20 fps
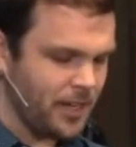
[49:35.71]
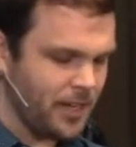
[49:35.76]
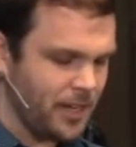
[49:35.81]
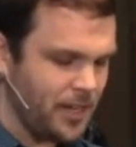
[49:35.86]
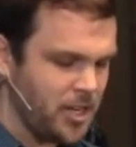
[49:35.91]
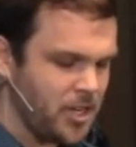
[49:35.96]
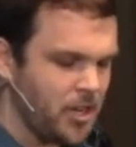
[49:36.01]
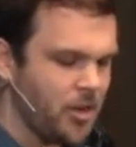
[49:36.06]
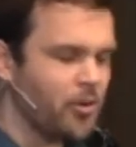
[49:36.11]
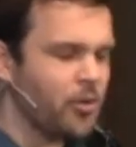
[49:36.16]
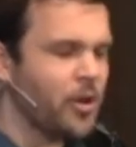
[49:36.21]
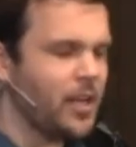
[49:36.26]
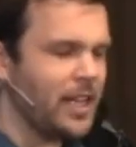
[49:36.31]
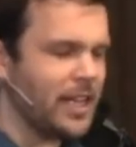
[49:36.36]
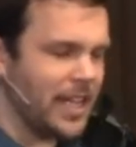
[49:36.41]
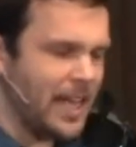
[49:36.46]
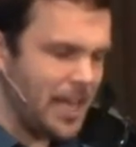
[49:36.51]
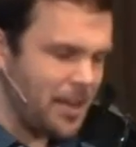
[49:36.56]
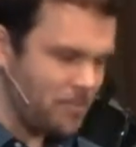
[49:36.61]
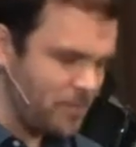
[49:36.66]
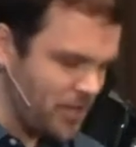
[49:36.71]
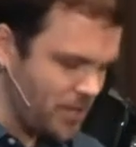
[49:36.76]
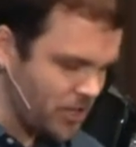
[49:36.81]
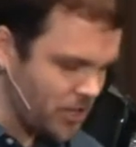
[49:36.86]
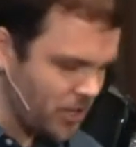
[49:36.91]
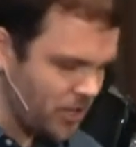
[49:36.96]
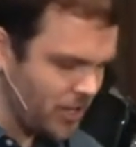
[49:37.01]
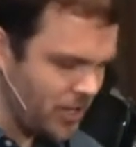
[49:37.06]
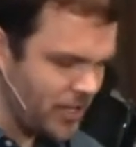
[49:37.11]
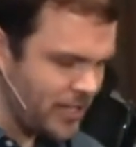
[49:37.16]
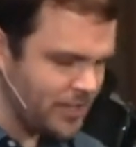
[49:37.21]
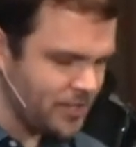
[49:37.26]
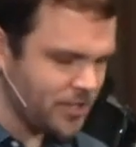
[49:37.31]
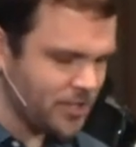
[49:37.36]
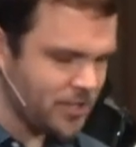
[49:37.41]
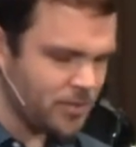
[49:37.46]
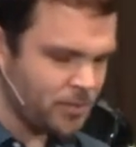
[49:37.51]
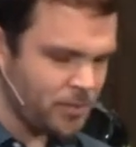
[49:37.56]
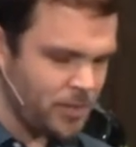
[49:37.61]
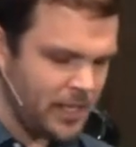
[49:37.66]
You know, it can be good and
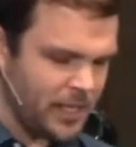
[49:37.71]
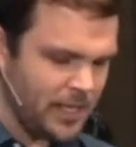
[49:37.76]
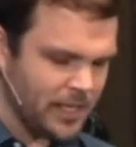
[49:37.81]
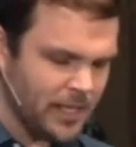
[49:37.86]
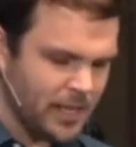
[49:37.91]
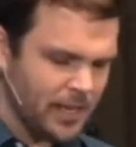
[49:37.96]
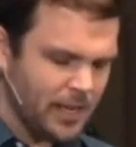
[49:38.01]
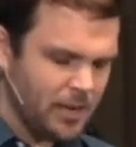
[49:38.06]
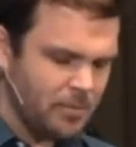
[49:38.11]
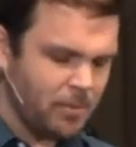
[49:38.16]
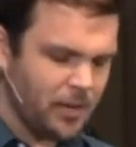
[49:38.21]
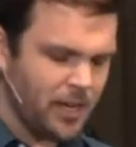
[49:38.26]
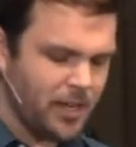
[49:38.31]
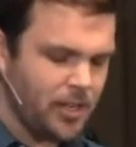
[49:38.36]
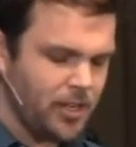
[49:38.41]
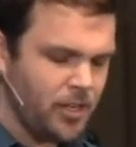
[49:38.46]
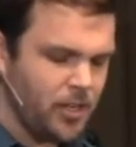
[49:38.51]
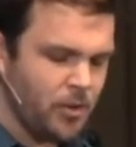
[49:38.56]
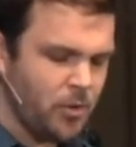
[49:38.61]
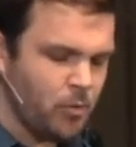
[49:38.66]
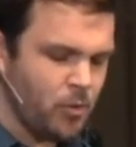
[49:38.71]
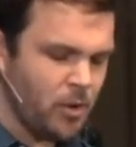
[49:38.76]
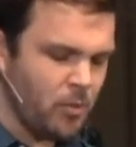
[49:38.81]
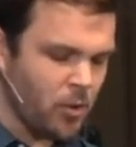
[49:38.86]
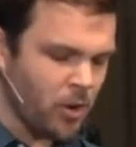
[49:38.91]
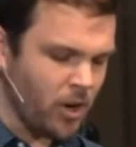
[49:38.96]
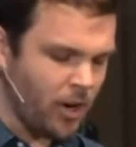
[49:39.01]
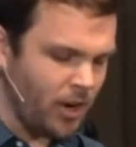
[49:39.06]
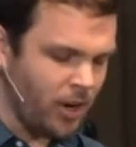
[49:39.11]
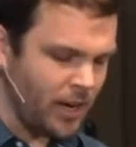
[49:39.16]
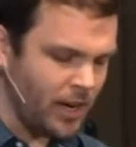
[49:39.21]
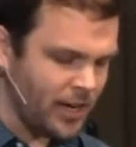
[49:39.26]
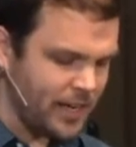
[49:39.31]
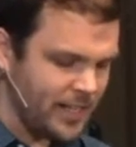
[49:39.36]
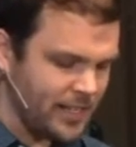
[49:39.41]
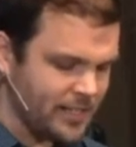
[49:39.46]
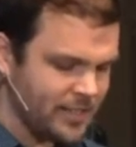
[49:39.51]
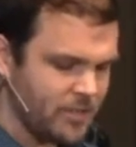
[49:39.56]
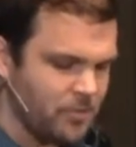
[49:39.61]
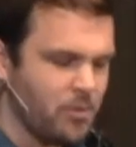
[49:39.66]
sweet, but when we're
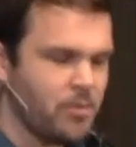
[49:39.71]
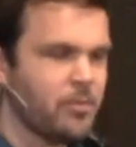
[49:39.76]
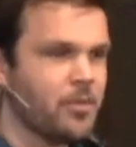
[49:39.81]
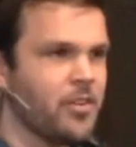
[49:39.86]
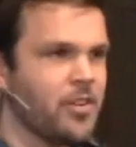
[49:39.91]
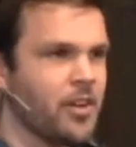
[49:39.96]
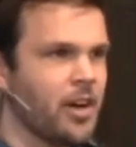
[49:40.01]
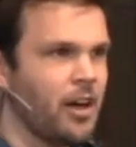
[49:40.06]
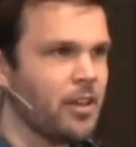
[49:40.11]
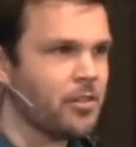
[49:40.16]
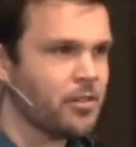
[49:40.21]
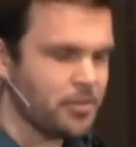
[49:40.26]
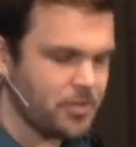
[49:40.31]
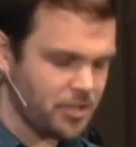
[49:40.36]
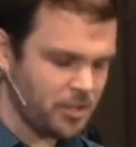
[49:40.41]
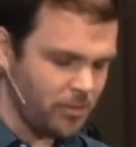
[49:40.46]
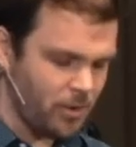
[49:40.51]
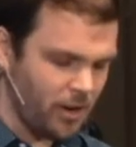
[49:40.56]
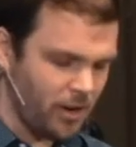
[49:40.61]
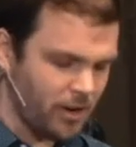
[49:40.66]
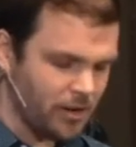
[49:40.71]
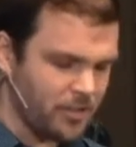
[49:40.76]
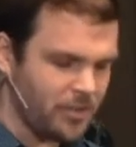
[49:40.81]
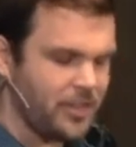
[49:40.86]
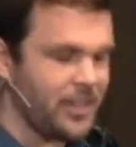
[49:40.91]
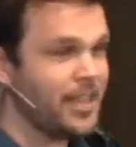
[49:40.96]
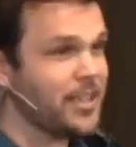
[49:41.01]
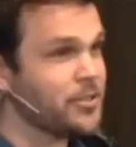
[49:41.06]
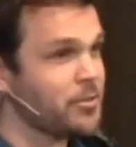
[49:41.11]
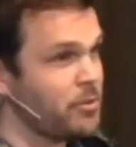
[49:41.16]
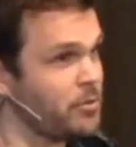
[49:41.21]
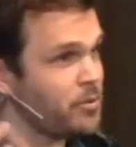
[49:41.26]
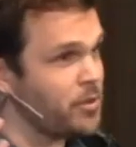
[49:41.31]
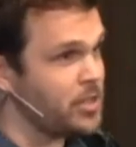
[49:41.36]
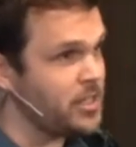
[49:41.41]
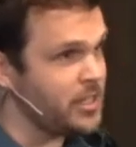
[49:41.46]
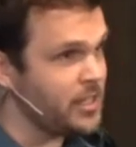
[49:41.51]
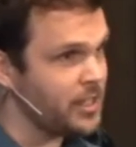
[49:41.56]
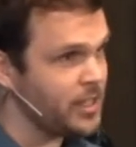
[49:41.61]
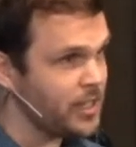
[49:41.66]
honest, when we've gone through some hard things, when we're
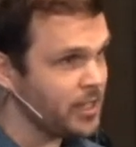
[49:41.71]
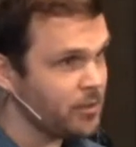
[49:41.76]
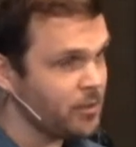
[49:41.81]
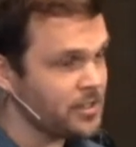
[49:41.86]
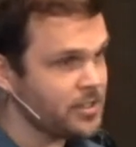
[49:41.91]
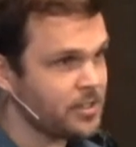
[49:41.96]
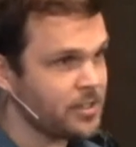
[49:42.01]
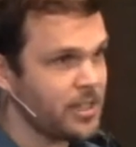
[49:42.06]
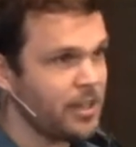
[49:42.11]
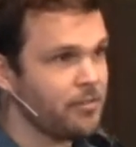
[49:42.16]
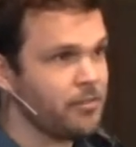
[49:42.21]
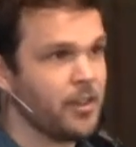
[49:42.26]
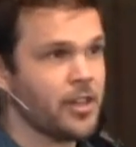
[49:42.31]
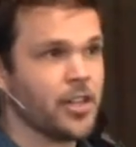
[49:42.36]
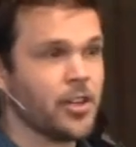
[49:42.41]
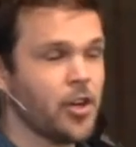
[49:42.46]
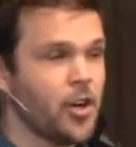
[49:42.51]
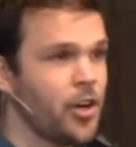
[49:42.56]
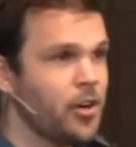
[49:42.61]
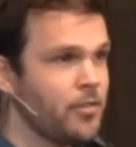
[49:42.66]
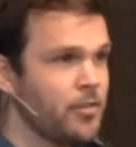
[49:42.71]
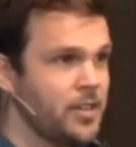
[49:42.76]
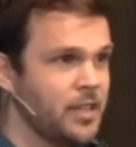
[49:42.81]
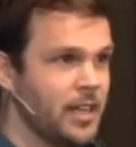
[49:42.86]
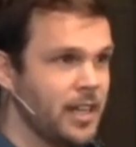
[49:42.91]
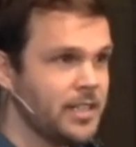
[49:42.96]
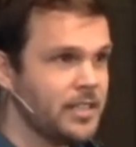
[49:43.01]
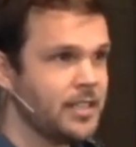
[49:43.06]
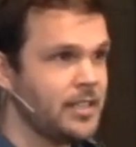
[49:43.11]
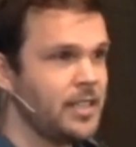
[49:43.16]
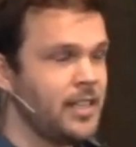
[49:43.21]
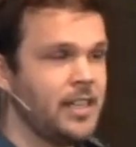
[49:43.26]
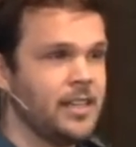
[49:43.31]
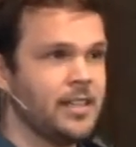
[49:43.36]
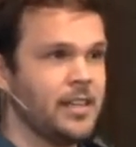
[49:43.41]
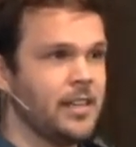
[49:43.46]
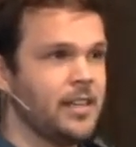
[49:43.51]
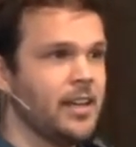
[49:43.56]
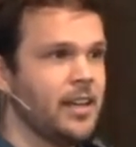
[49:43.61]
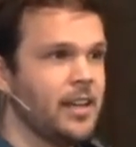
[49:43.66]
dealing with stuff like COVID 19
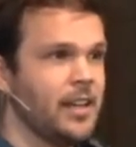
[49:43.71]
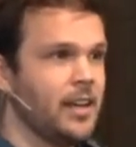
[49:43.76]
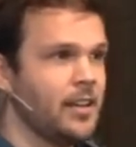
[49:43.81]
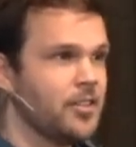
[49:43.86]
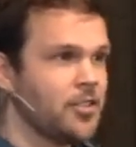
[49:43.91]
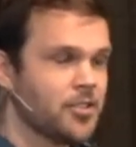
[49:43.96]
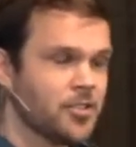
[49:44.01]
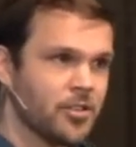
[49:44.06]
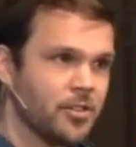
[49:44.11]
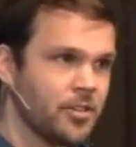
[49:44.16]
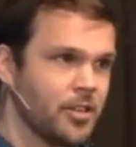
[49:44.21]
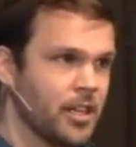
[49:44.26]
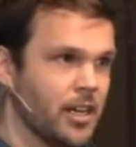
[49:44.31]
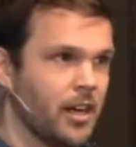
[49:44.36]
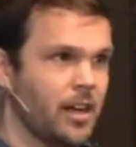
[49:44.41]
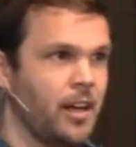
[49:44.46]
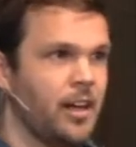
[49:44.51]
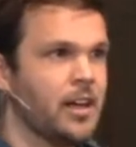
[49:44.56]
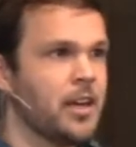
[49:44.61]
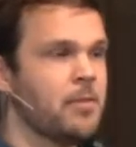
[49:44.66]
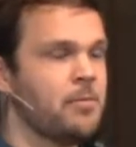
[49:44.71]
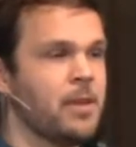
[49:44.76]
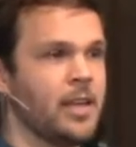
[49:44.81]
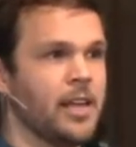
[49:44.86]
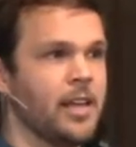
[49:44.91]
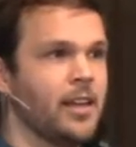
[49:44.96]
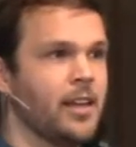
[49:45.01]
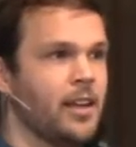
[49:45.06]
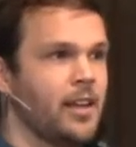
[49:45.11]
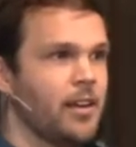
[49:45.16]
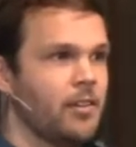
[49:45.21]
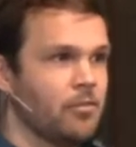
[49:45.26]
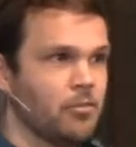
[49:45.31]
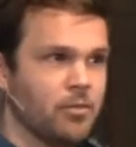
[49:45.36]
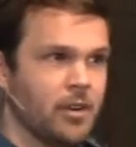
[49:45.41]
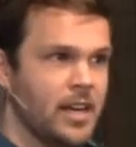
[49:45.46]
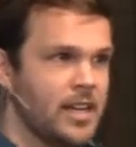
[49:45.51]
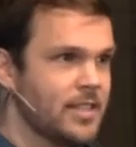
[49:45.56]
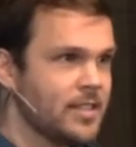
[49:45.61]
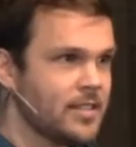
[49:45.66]
and uncertain economy,
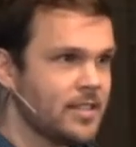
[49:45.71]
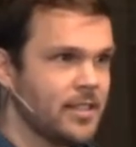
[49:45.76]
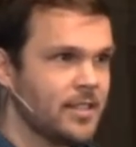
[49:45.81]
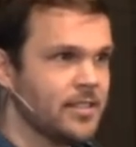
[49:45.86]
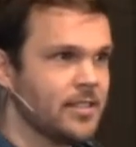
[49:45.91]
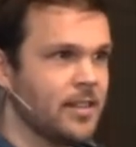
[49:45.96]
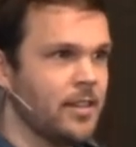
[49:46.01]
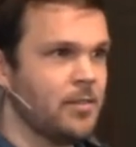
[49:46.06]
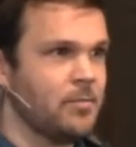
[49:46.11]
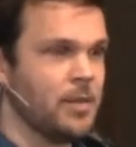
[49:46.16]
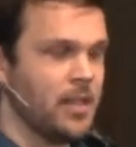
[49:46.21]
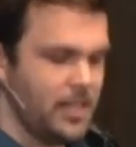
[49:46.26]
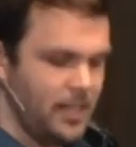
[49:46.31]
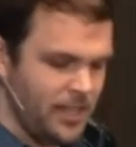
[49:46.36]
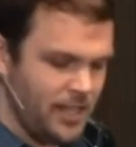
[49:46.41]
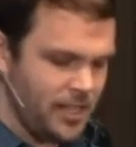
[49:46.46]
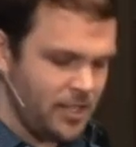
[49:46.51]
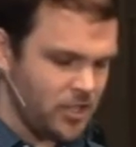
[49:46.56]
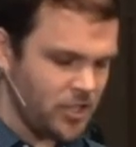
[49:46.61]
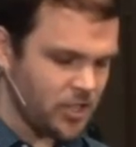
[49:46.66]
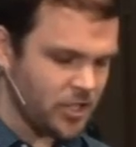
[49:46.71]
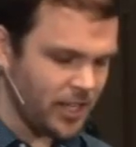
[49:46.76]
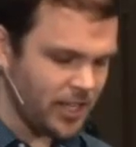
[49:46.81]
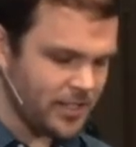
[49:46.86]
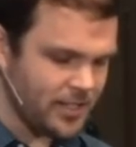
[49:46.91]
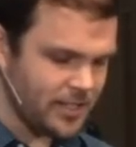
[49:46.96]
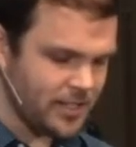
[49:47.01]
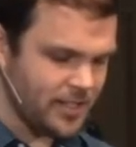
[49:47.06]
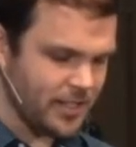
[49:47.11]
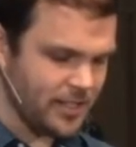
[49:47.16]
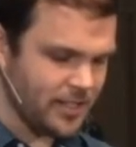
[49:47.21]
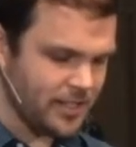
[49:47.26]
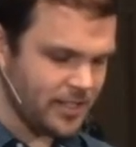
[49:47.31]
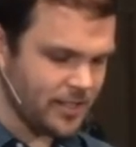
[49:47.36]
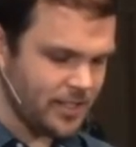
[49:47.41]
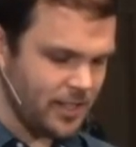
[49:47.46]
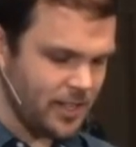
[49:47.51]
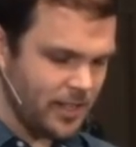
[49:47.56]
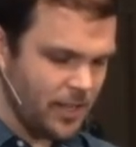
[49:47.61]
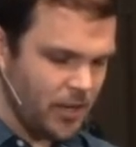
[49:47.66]
racism, injustice,
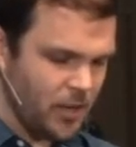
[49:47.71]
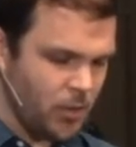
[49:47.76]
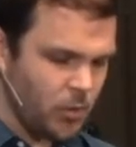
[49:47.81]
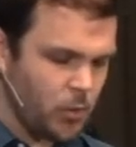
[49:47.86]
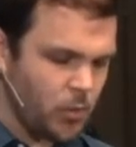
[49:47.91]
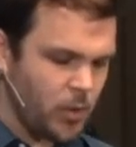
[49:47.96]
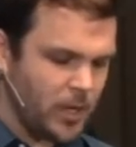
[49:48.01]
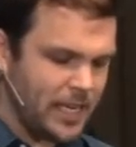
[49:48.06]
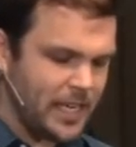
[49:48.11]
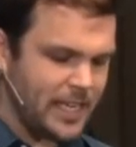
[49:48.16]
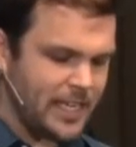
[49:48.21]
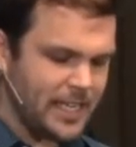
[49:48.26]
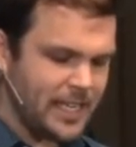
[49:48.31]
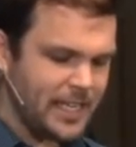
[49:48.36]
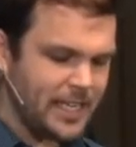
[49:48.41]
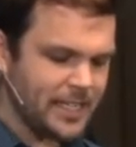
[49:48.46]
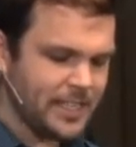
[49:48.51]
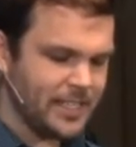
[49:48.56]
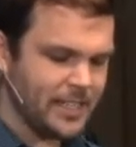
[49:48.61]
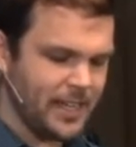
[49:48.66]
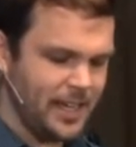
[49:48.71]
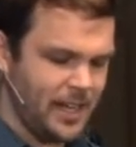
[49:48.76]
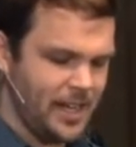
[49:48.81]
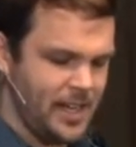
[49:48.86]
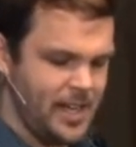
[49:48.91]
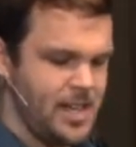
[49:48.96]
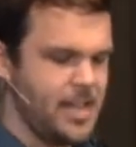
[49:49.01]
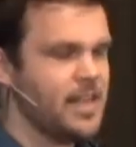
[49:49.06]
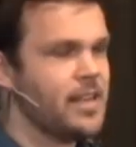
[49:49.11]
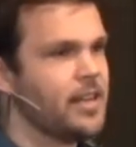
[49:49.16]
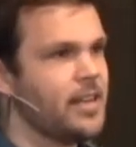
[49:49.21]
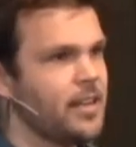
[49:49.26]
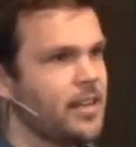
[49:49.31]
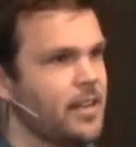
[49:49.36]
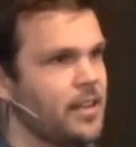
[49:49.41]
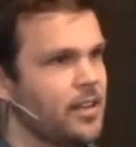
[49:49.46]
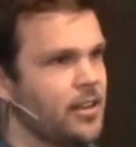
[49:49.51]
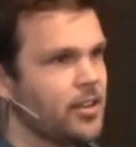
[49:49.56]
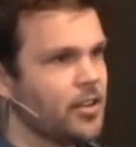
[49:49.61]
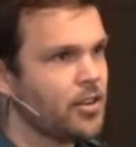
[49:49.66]
we need to ache,
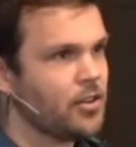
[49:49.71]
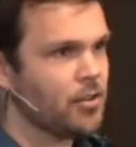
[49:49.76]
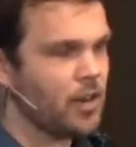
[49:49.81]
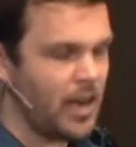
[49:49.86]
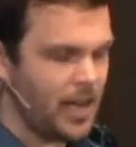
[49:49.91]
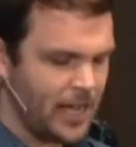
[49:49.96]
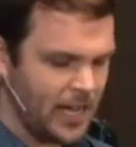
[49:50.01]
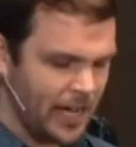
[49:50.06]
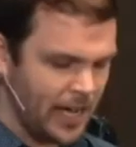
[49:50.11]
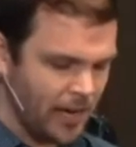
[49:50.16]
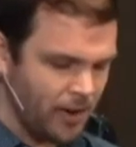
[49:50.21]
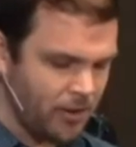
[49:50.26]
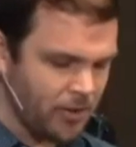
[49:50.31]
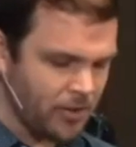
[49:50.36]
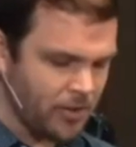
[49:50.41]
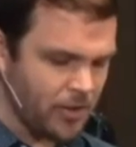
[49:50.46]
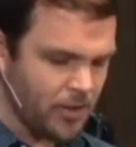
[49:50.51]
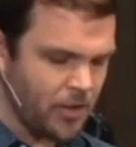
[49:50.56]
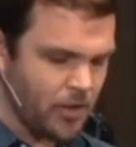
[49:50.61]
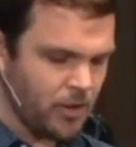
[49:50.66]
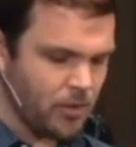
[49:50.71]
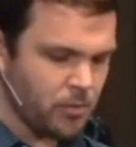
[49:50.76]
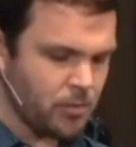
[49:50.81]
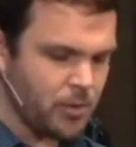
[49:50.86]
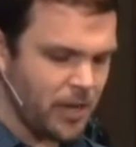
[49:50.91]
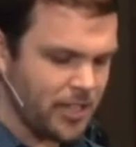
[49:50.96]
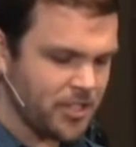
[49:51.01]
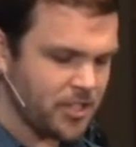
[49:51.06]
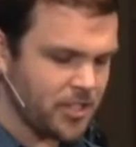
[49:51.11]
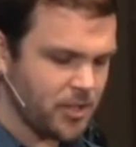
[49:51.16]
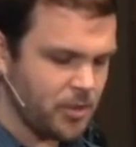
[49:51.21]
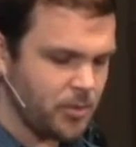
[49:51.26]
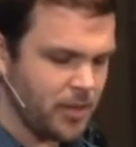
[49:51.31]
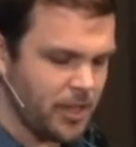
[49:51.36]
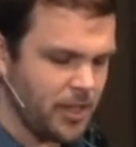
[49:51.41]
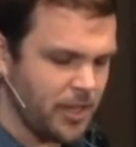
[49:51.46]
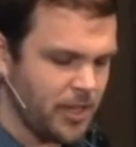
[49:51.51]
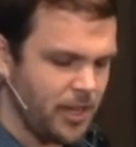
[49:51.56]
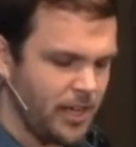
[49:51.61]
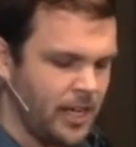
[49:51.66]
cry out, wrestle
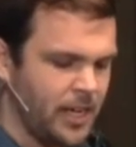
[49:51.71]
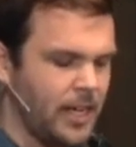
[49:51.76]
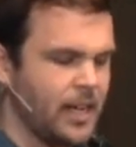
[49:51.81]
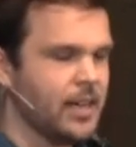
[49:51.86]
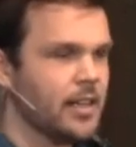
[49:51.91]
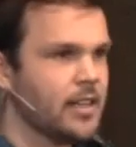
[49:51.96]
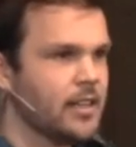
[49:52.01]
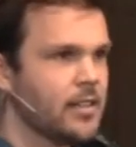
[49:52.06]
with God.